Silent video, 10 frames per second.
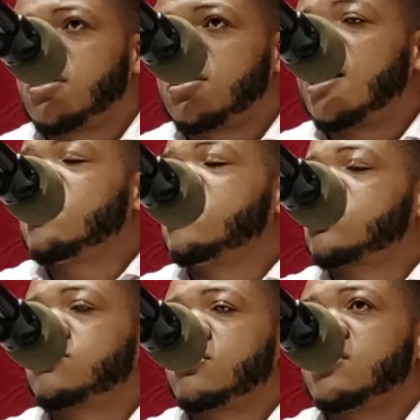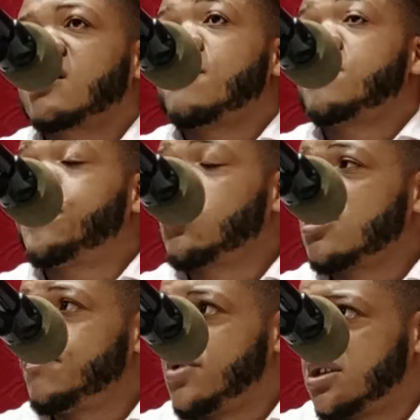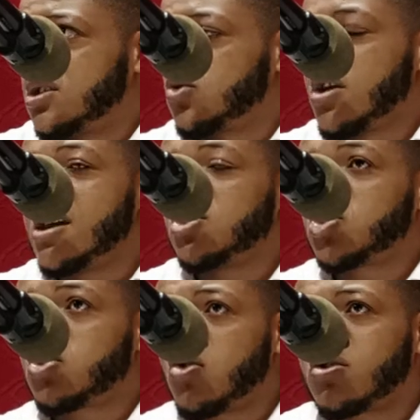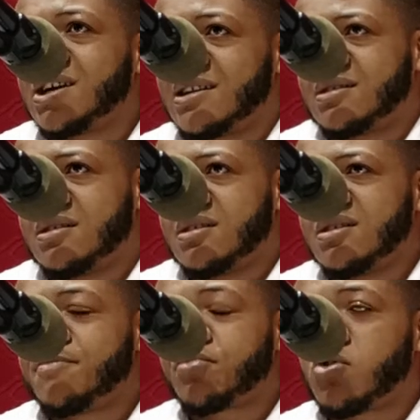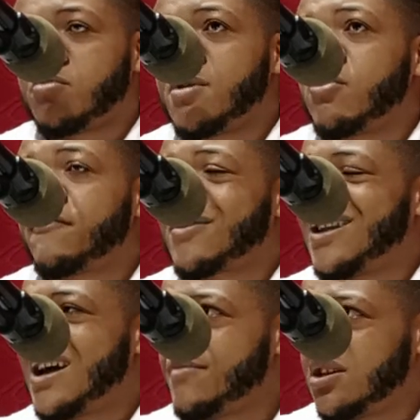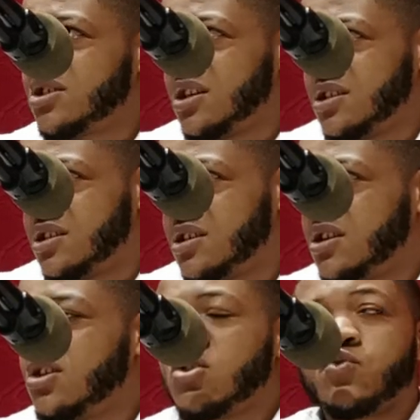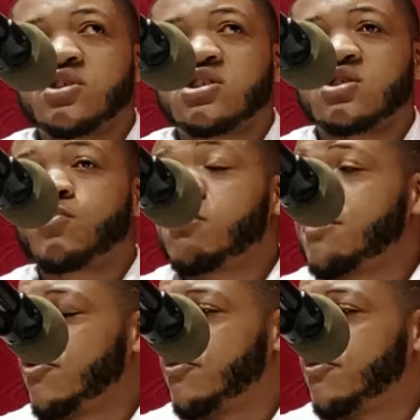that can be put in place to ensure that the problem of climate change, which is a problem of